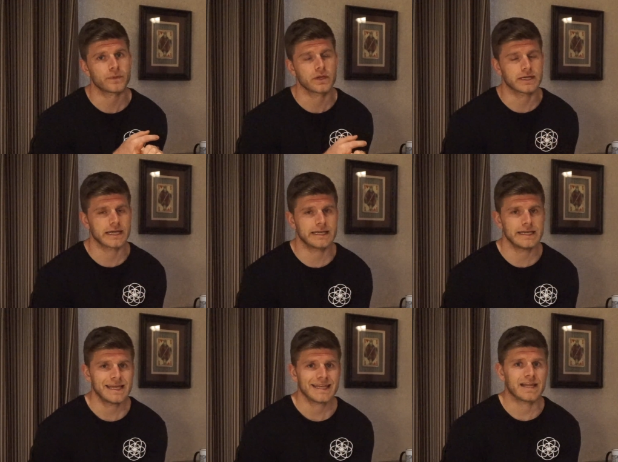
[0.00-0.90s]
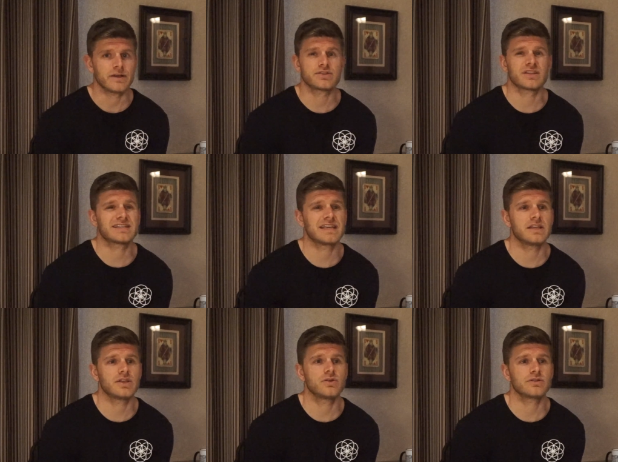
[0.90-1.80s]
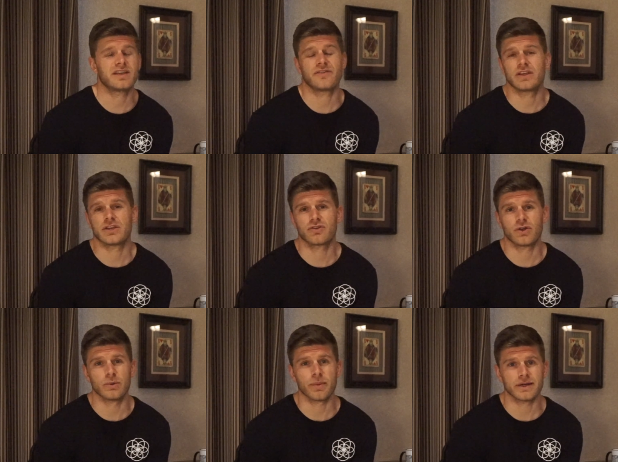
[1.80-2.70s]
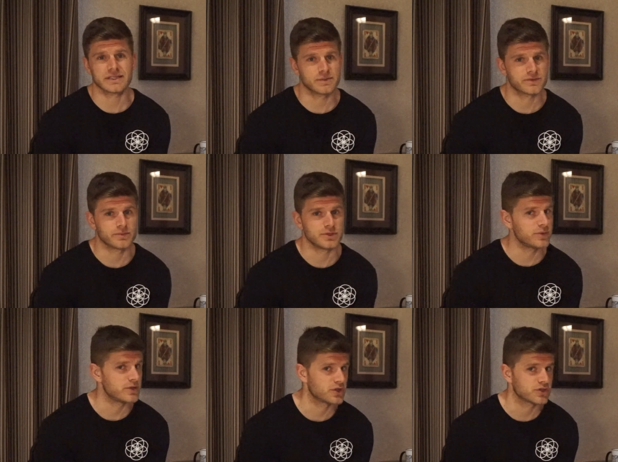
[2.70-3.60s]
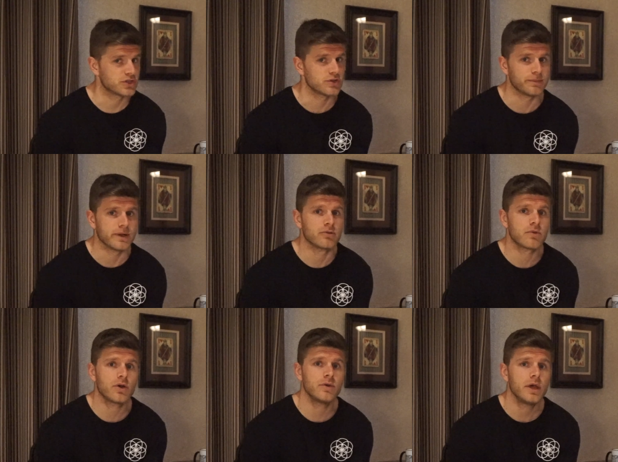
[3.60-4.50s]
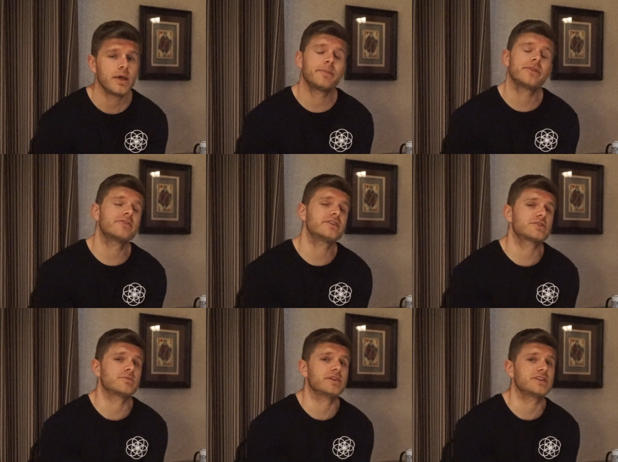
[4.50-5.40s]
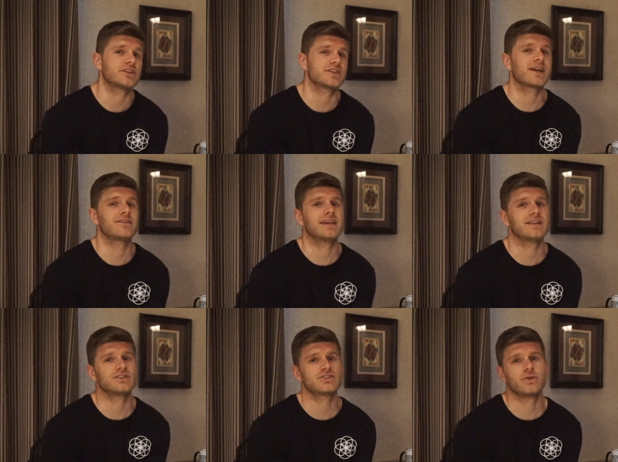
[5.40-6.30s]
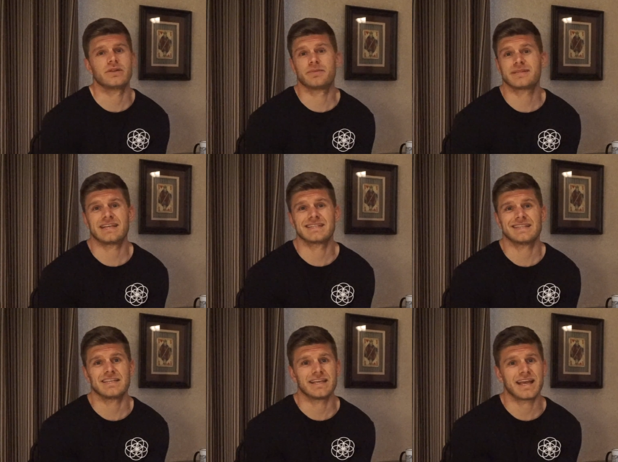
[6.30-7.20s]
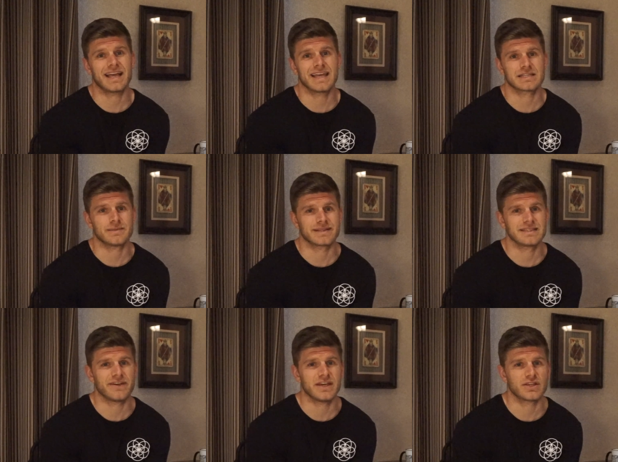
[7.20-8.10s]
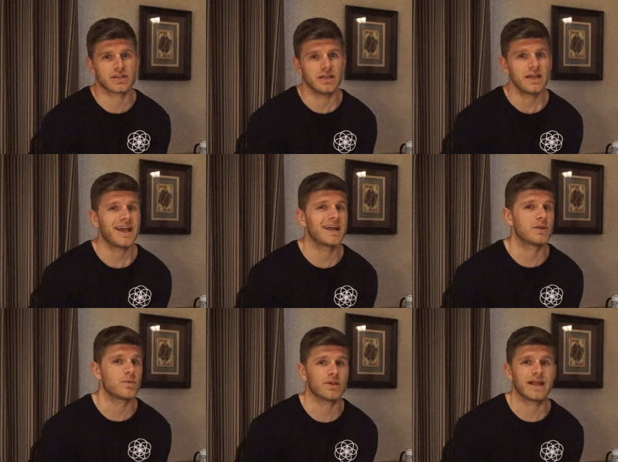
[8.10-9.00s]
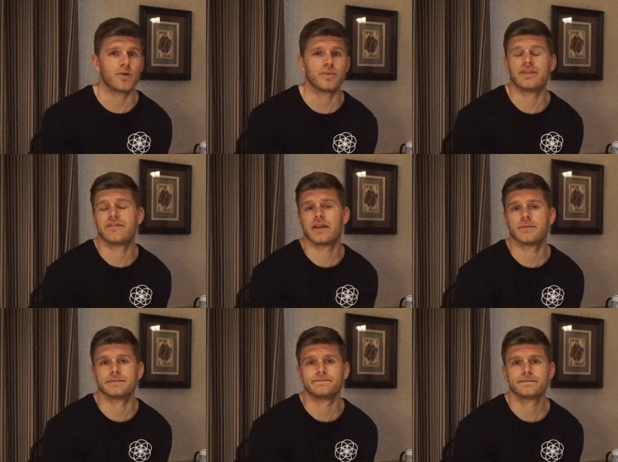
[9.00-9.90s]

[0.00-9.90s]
Okay, now it's not to say that you're definitely going to grow your biceps from doing just a dumbbell row, but there is some research out there that's showing that potentially you can get some activation and it will help with development.